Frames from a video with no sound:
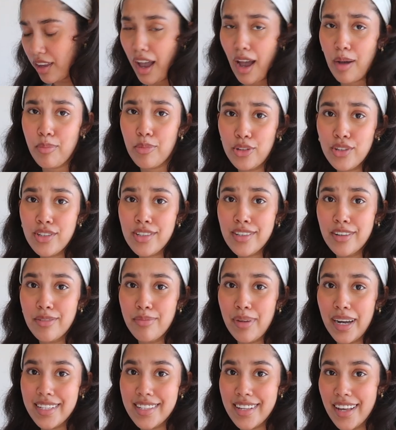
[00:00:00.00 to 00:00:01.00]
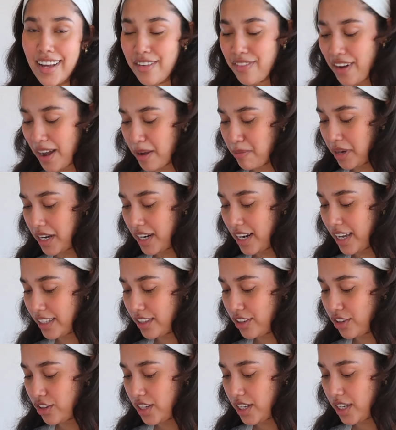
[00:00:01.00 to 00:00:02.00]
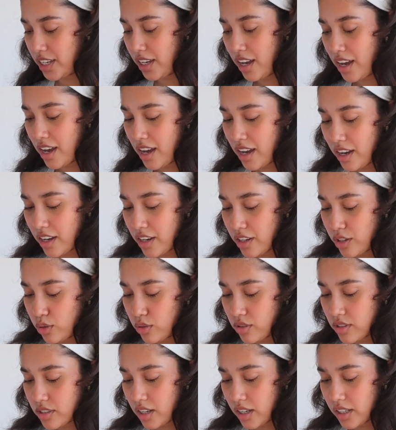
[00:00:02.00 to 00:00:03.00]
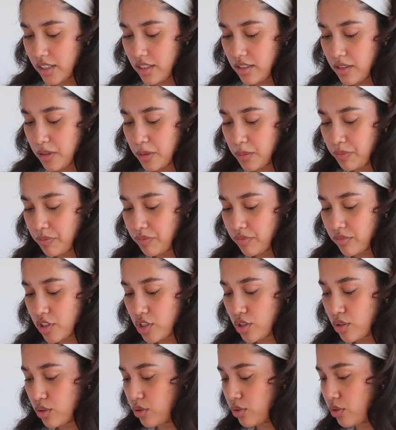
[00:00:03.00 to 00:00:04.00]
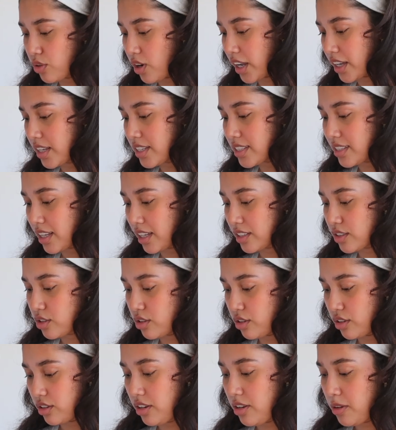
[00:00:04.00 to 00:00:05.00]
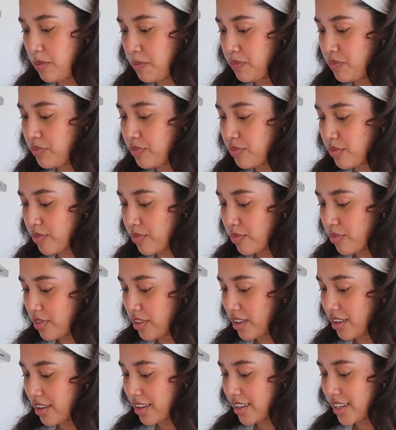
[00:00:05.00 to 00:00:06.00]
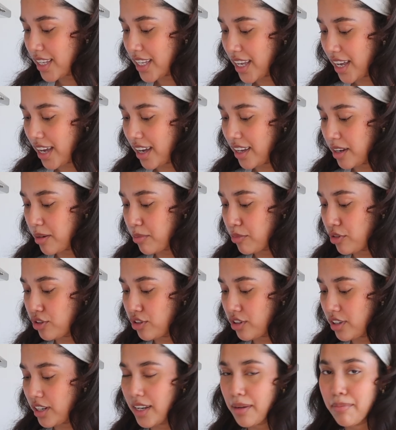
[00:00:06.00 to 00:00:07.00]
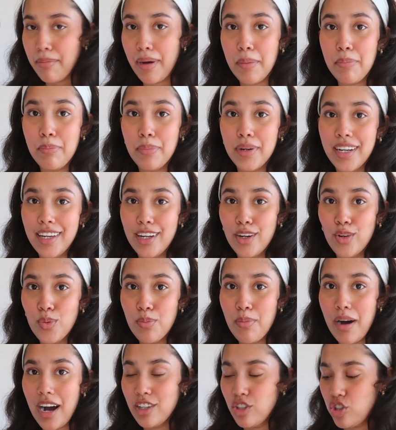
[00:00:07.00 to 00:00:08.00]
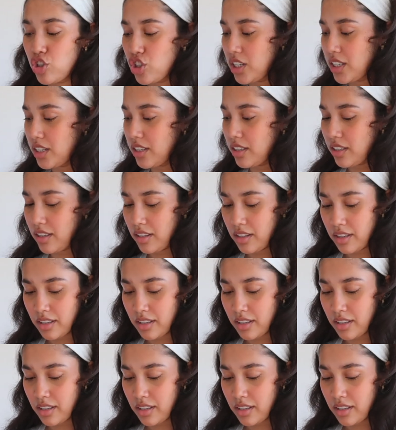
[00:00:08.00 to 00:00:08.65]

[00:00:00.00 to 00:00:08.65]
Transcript: I'm gonna serve myself. I made like 3 dosas, so I guess that's good. And I'm gonna take my potato bhaji.